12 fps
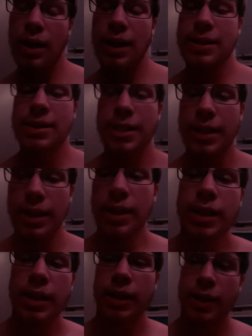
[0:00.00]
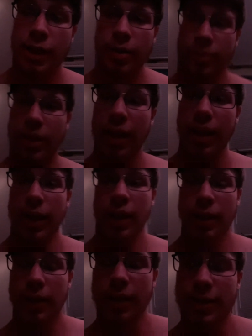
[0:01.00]
I did end up
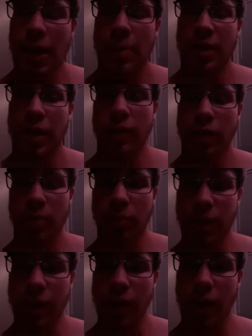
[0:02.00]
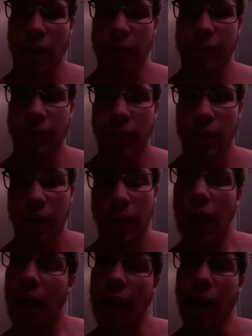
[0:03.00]
getting the timing cover completely off,
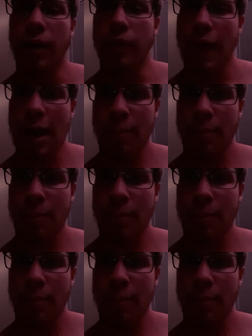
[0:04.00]
and that